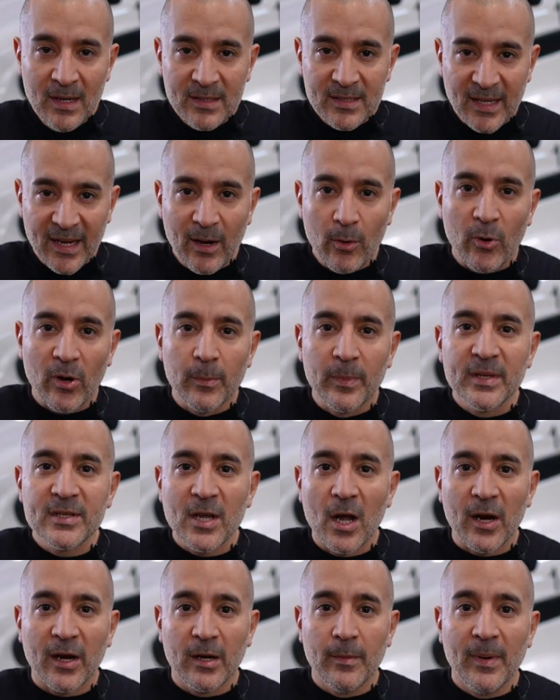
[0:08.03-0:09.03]
Today we're going to be
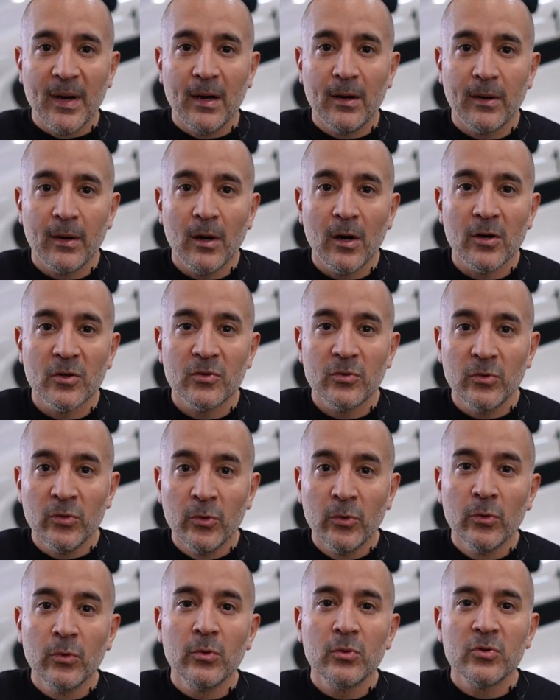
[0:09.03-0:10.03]
talking about our
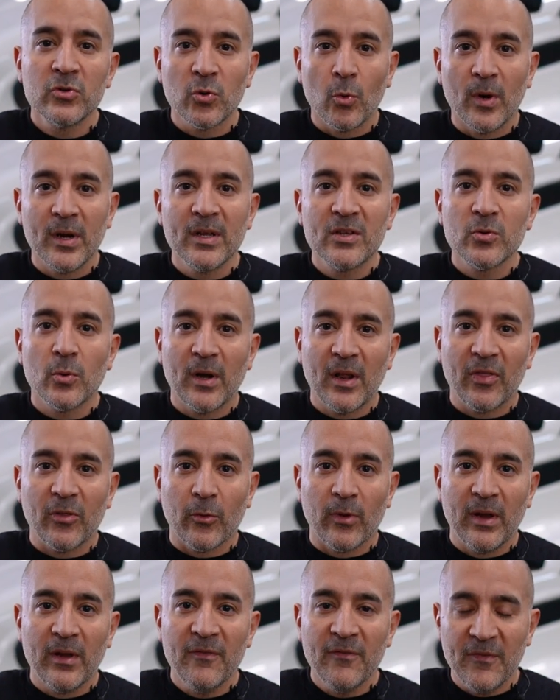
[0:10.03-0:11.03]
new
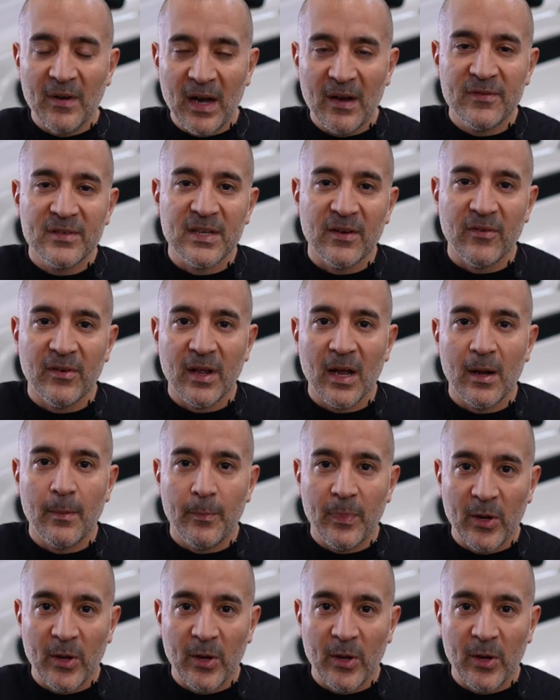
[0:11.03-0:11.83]
2023 579